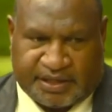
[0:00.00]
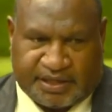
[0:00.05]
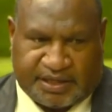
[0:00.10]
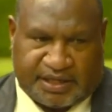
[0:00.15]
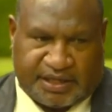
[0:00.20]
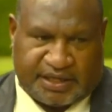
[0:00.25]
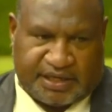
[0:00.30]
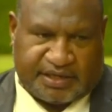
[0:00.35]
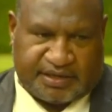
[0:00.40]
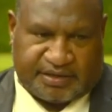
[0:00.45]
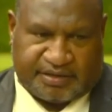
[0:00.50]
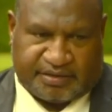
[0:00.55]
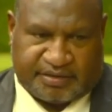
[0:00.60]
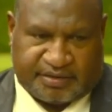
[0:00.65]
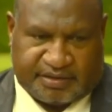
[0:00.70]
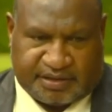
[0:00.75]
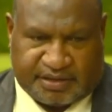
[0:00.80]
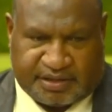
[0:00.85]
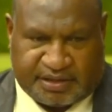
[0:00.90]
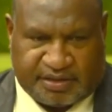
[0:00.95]
And
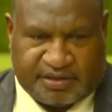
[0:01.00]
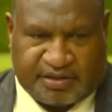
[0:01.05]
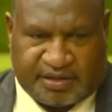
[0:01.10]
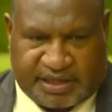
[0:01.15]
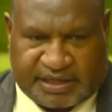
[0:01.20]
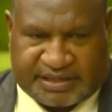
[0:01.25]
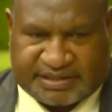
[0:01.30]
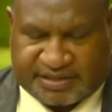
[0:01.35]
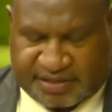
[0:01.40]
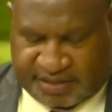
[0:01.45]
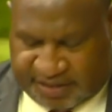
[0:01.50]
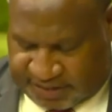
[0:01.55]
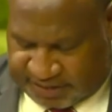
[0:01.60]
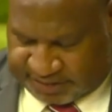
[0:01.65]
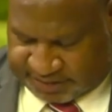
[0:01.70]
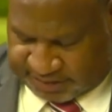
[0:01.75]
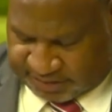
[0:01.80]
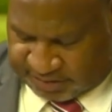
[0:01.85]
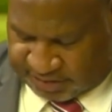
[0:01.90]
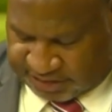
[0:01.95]
last 3
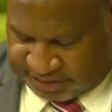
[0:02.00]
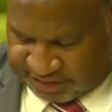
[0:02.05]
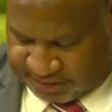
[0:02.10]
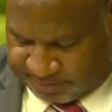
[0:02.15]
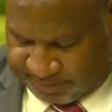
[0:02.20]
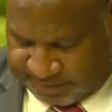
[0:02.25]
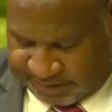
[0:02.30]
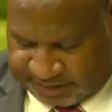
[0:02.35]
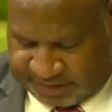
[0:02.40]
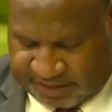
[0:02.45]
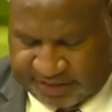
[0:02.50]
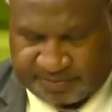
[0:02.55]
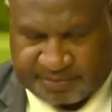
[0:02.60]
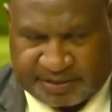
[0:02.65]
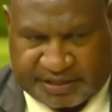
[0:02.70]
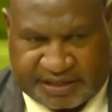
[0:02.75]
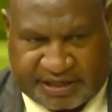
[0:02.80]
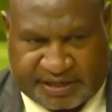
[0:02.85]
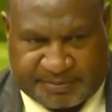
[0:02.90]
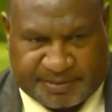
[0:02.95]
years, it's block
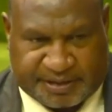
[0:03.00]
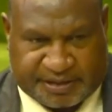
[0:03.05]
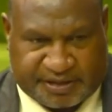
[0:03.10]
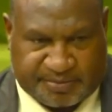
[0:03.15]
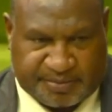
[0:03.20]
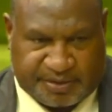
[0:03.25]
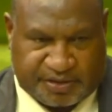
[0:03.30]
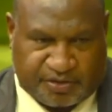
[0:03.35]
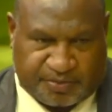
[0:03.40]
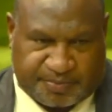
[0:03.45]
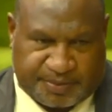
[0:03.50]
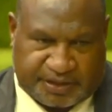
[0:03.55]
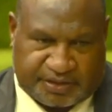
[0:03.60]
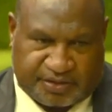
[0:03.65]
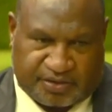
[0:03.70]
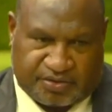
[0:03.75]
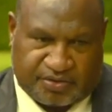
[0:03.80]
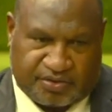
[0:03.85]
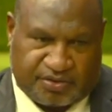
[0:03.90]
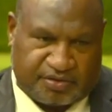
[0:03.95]
3 year, but you may go back
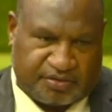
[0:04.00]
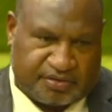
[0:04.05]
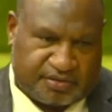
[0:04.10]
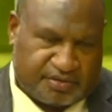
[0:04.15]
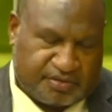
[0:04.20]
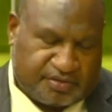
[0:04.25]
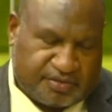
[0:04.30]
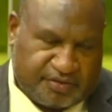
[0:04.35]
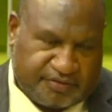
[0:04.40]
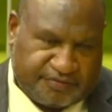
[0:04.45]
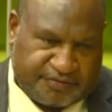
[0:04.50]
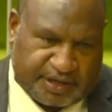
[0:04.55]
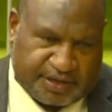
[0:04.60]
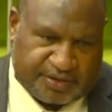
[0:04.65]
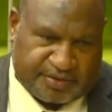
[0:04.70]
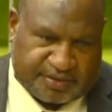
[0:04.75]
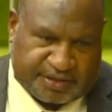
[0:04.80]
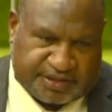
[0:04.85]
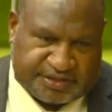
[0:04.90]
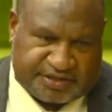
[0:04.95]
long whole of
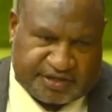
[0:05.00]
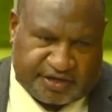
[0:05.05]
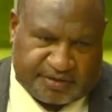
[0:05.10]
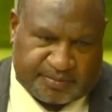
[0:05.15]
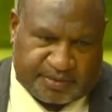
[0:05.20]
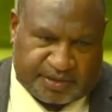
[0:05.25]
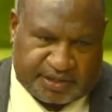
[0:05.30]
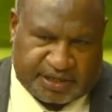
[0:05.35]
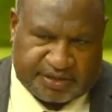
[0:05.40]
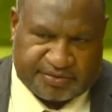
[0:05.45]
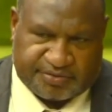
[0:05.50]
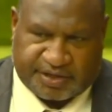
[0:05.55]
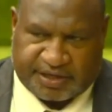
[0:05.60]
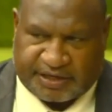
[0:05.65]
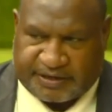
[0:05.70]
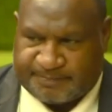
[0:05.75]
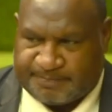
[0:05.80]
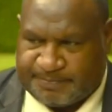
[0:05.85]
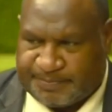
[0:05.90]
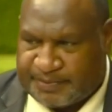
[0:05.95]
our history block
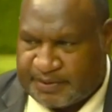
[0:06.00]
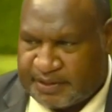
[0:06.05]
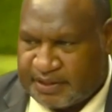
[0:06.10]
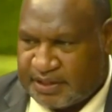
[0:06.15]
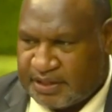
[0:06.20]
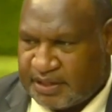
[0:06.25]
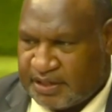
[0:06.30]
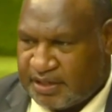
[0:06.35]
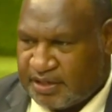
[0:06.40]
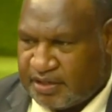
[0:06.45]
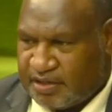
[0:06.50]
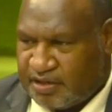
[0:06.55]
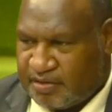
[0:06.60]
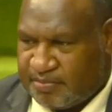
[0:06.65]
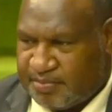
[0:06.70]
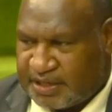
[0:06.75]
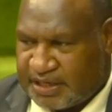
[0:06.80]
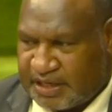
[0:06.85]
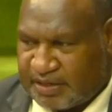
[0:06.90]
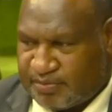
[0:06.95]
country. You
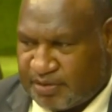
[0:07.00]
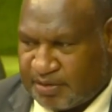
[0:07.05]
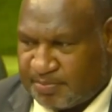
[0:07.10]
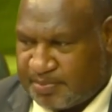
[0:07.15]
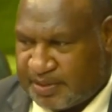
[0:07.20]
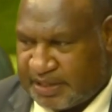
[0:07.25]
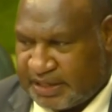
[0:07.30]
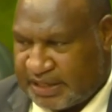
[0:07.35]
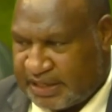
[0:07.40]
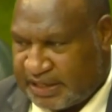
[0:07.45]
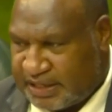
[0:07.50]
may got one block